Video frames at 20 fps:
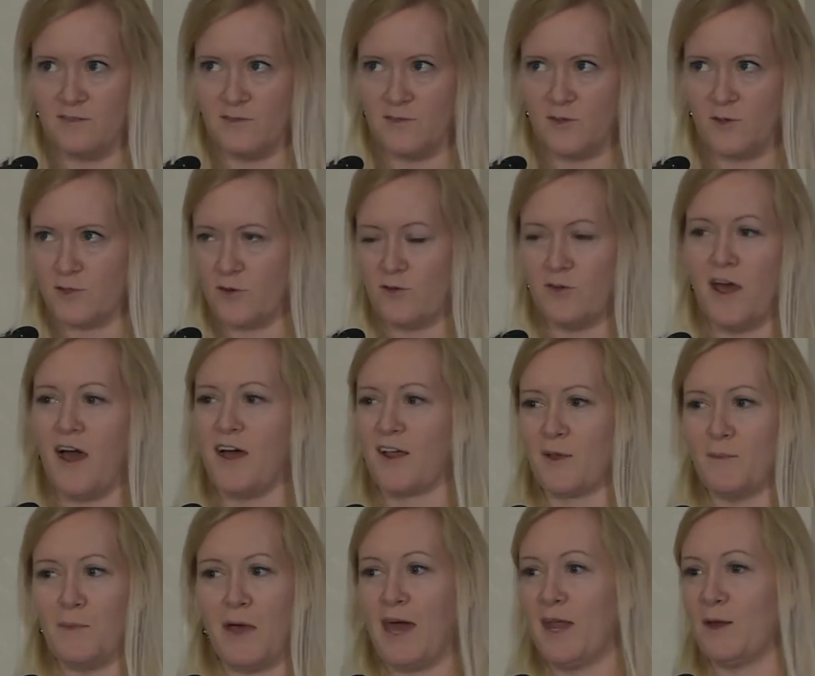those are not
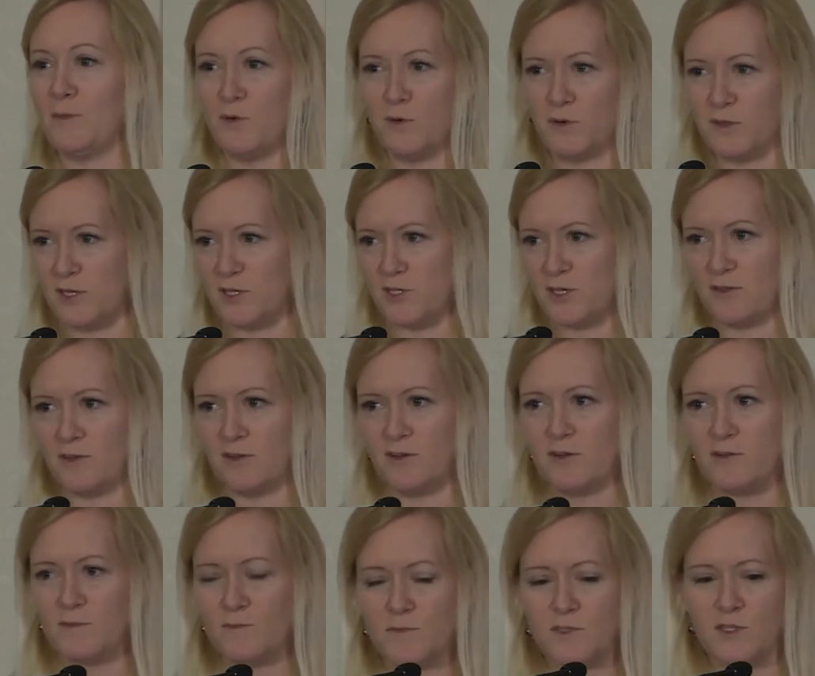compatible with each other.
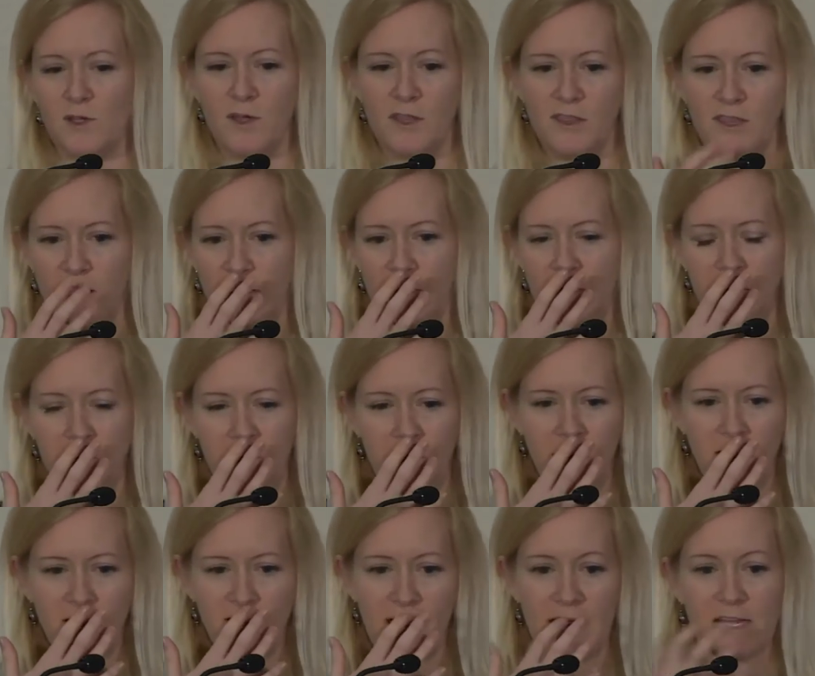So I think
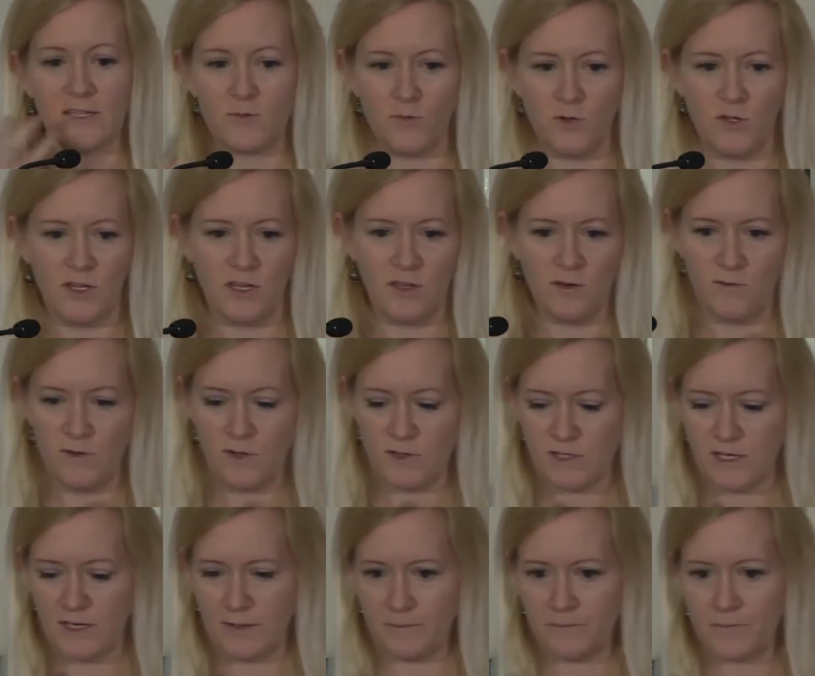that's really
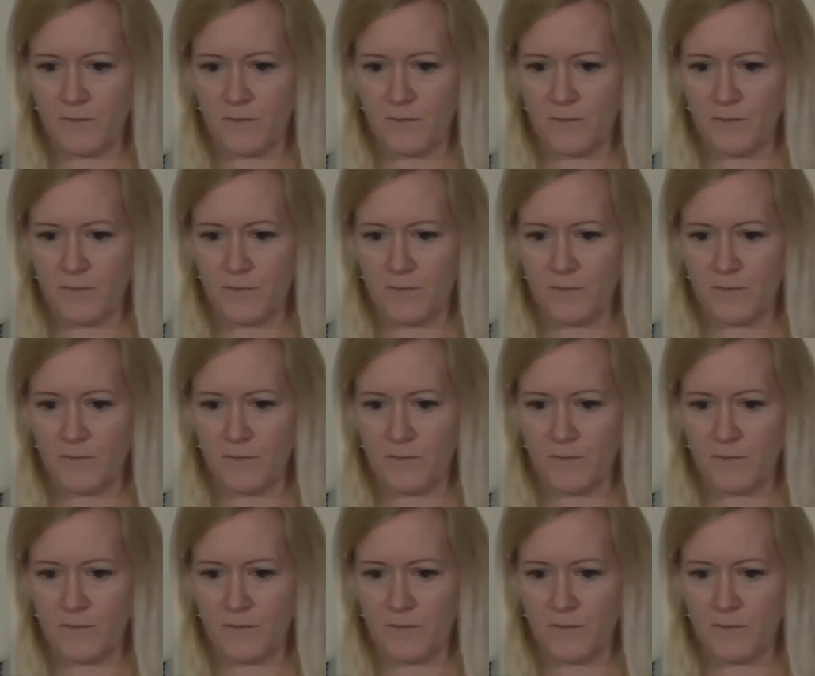confusing.